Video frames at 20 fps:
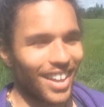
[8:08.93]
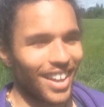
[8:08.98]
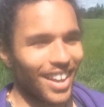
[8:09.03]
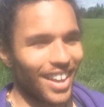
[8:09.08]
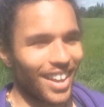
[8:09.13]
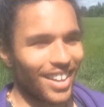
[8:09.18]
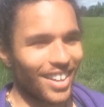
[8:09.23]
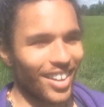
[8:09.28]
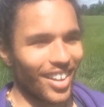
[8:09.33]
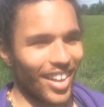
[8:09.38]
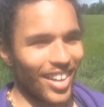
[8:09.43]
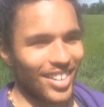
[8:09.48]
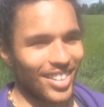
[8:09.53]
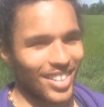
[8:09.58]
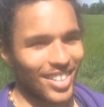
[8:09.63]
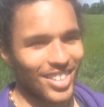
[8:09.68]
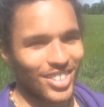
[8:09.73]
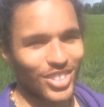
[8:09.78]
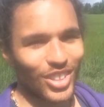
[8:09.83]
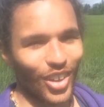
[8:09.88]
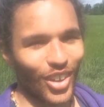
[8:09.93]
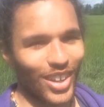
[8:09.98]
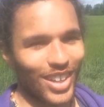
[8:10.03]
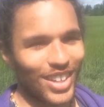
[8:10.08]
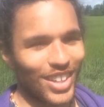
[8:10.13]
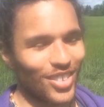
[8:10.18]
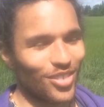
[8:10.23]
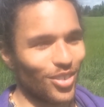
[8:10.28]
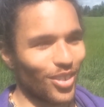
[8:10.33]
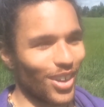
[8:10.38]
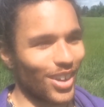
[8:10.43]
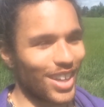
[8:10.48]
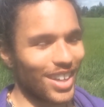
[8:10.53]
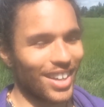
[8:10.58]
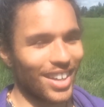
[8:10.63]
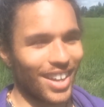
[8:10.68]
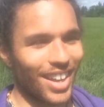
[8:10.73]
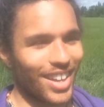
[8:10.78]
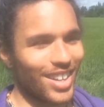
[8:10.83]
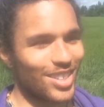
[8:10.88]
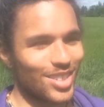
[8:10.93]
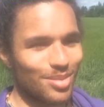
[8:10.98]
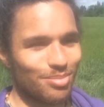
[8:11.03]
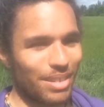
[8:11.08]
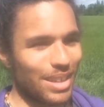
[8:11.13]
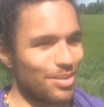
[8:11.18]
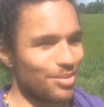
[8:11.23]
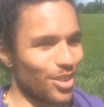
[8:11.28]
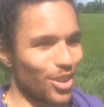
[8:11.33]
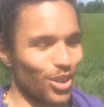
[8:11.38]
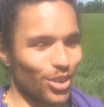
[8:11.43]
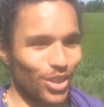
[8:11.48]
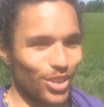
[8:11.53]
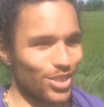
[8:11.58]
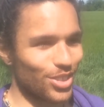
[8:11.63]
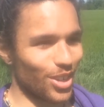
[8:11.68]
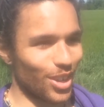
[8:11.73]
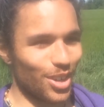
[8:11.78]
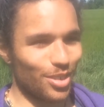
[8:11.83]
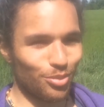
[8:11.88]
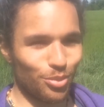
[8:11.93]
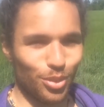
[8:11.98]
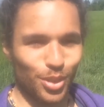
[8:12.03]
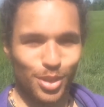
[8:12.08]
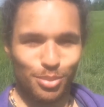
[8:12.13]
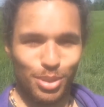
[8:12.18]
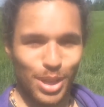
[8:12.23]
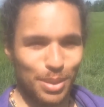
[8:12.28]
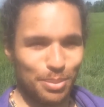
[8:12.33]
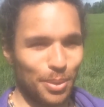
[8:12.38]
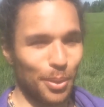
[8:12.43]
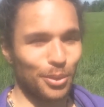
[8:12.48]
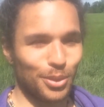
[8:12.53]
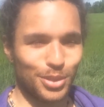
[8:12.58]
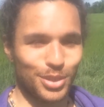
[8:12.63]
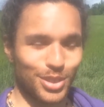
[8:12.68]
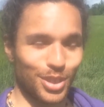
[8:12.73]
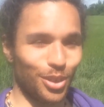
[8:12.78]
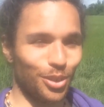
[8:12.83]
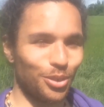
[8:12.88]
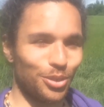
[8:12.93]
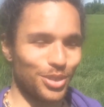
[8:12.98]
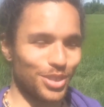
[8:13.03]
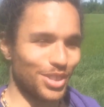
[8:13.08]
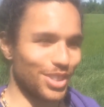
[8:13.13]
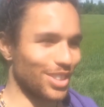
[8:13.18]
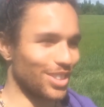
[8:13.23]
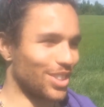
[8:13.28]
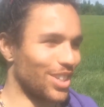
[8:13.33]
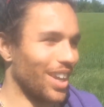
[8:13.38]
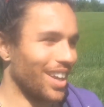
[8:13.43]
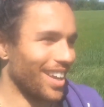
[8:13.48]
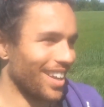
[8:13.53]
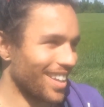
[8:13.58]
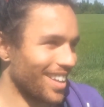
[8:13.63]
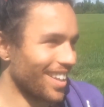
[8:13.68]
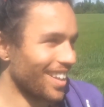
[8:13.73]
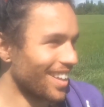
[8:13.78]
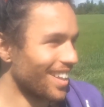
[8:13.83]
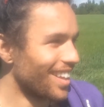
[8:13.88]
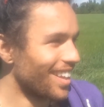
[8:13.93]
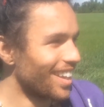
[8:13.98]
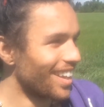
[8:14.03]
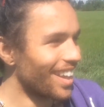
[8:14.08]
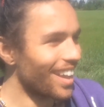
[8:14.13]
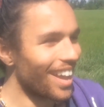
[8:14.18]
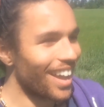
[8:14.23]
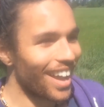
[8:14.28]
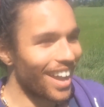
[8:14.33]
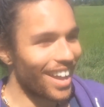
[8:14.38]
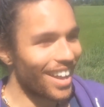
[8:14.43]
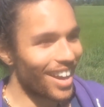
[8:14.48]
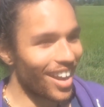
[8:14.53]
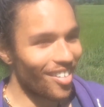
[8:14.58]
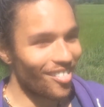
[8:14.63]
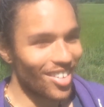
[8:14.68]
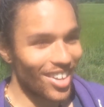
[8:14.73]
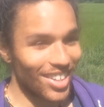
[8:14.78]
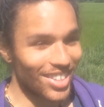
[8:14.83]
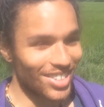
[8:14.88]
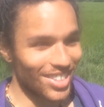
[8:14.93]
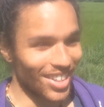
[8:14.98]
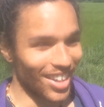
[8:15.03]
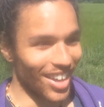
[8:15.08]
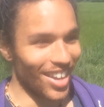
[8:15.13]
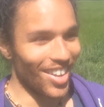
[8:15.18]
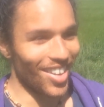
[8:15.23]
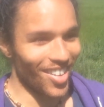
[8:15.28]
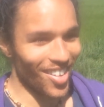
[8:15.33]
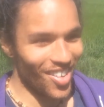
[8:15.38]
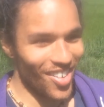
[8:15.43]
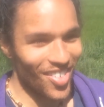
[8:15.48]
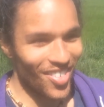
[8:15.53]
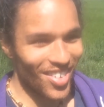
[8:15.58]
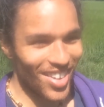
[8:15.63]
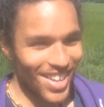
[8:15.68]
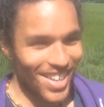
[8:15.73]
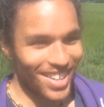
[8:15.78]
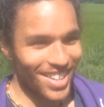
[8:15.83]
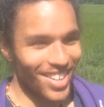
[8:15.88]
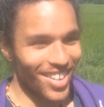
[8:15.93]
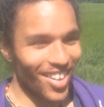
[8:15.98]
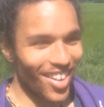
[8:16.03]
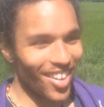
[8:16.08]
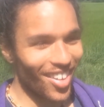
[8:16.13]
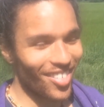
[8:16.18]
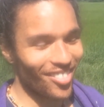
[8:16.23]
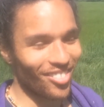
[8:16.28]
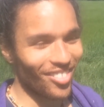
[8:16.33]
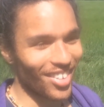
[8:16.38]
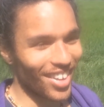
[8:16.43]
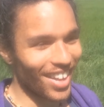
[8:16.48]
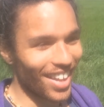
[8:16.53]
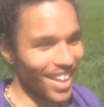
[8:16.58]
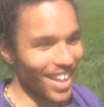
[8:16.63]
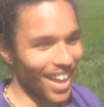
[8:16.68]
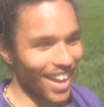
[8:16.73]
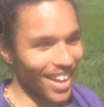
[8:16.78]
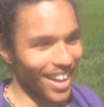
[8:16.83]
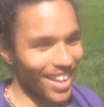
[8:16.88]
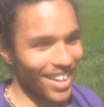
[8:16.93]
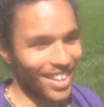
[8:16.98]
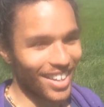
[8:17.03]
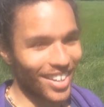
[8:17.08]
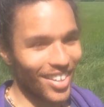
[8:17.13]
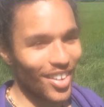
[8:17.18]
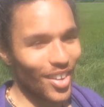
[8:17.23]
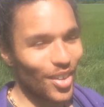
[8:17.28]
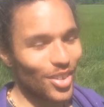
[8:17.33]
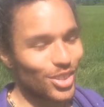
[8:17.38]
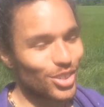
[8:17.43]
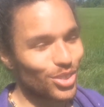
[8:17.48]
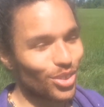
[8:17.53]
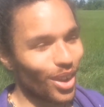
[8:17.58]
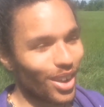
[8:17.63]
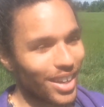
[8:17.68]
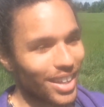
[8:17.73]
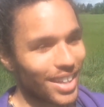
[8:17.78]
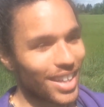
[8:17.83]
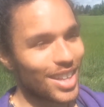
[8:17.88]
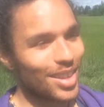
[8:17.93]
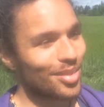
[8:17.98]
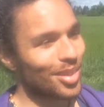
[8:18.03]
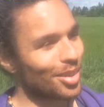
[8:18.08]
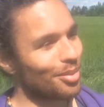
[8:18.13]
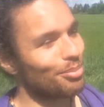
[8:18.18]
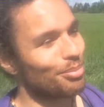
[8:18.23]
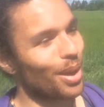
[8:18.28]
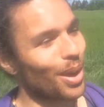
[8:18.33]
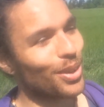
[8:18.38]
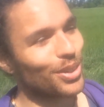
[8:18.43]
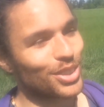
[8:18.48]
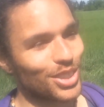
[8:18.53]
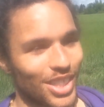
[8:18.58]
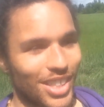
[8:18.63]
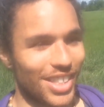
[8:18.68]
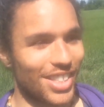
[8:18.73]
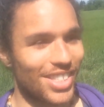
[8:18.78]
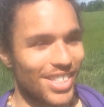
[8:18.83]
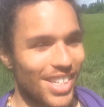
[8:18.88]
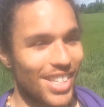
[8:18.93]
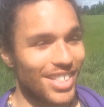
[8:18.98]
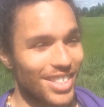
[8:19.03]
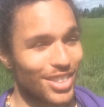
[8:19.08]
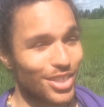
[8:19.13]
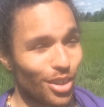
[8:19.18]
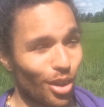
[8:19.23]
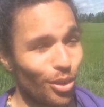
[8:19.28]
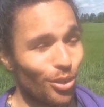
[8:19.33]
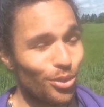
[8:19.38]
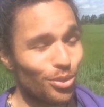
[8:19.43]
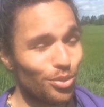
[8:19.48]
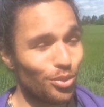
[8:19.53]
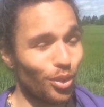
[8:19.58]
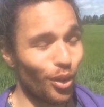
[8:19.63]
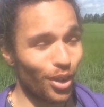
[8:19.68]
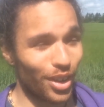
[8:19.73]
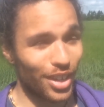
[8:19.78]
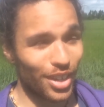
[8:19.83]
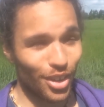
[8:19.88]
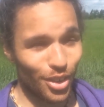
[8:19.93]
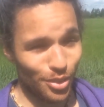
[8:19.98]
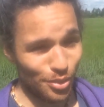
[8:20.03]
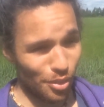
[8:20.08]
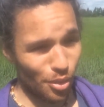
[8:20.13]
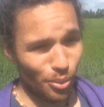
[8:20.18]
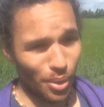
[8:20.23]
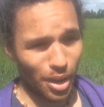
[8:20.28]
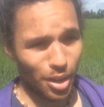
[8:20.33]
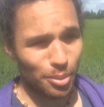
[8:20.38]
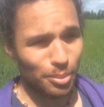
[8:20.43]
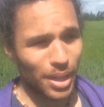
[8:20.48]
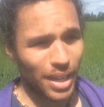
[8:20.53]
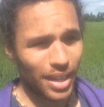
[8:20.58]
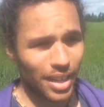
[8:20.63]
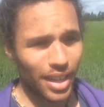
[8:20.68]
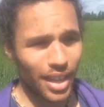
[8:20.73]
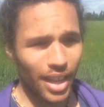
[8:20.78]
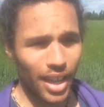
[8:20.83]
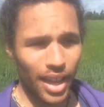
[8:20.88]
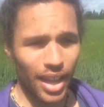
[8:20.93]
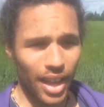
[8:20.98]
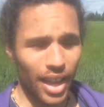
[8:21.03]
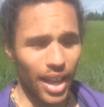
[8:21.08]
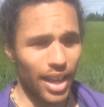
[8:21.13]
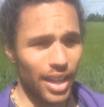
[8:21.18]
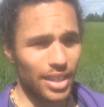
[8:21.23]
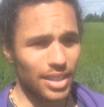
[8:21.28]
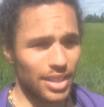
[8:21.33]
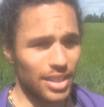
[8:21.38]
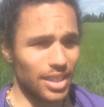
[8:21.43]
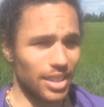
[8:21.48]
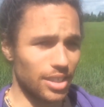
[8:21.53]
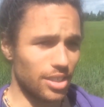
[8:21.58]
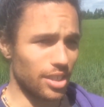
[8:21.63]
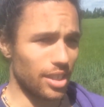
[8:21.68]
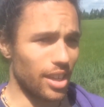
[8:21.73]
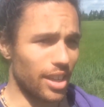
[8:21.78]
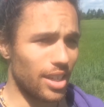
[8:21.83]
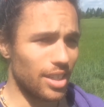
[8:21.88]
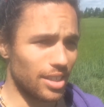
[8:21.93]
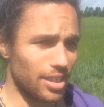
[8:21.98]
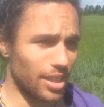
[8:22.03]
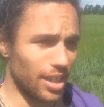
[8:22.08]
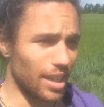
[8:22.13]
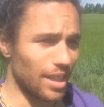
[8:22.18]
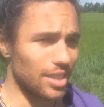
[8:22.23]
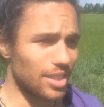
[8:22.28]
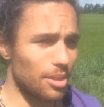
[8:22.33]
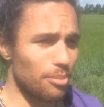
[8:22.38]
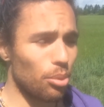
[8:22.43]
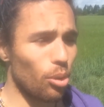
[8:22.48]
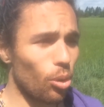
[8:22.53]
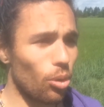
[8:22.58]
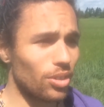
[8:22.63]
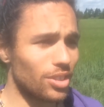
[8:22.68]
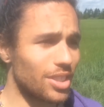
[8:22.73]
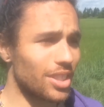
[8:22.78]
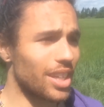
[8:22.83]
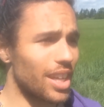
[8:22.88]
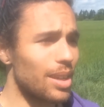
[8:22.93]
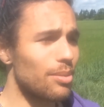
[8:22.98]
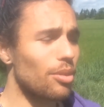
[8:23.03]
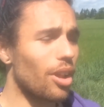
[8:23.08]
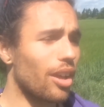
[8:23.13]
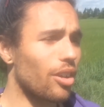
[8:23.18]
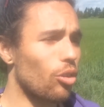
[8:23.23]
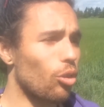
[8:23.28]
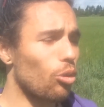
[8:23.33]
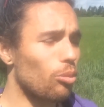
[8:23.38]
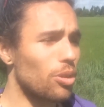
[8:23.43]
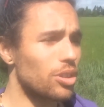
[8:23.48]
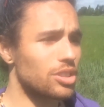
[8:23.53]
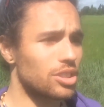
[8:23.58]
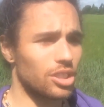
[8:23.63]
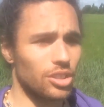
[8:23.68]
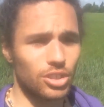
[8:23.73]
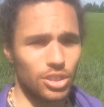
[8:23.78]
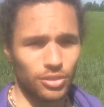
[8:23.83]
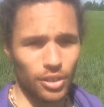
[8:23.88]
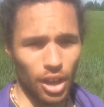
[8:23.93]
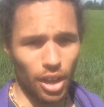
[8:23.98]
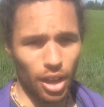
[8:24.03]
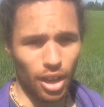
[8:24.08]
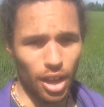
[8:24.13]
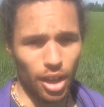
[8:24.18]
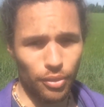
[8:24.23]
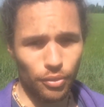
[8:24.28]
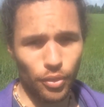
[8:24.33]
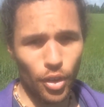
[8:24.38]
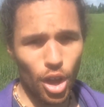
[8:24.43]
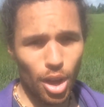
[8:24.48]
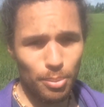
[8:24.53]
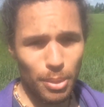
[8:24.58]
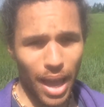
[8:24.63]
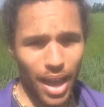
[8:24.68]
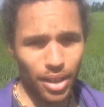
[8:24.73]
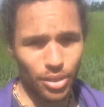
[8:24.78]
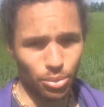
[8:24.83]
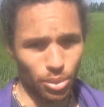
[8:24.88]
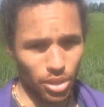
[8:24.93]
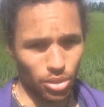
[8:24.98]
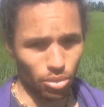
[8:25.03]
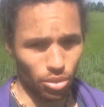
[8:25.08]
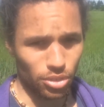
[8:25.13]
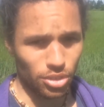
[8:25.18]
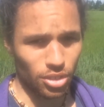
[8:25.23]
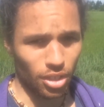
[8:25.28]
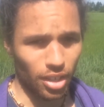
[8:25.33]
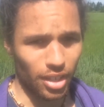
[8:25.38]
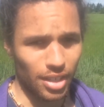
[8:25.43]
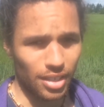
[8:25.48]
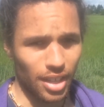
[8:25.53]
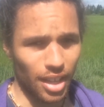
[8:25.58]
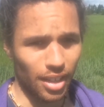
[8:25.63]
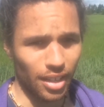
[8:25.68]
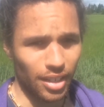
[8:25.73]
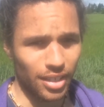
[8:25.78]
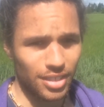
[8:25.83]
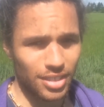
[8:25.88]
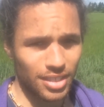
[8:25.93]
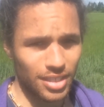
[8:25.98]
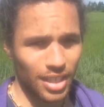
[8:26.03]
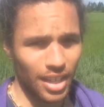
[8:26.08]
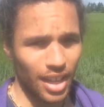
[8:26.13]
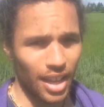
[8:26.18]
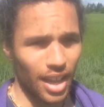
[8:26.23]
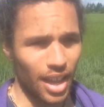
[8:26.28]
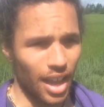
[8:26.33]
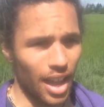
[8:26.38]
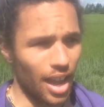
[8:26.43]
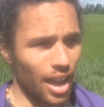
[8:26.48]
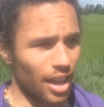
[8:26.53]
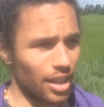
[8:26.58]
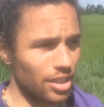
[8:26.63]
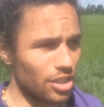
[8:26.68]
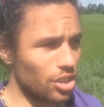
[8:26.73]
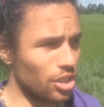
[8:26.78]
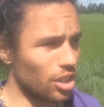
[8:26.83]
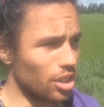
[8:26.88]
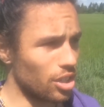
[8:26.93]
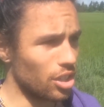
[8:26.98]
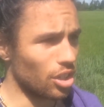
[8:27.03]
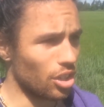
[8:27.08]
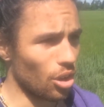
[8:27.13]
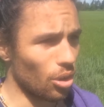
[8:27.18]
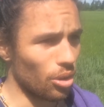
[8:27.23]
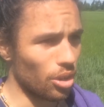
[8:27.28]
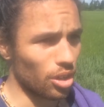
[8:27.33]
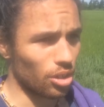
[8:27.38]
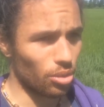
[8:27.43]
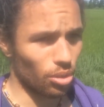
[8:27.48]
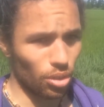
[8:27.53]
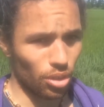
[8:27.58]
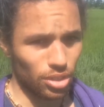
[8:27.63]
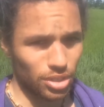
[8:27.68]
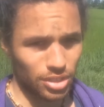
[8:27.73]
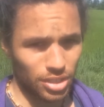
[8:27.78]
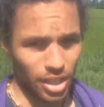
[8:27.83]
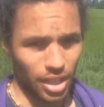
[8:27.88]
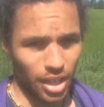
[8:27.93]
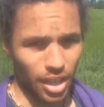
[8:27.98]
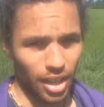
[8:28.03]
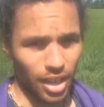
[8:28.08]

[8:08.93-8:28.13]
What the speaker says: And like this shiny fucking laser beam colours going through people's souls and shit. And I'm literally like, oh my god, but like trying to keep composure because it's so fucking overwhelming. It's important to keep like almost a firm head when you're on psychedelics and you're going across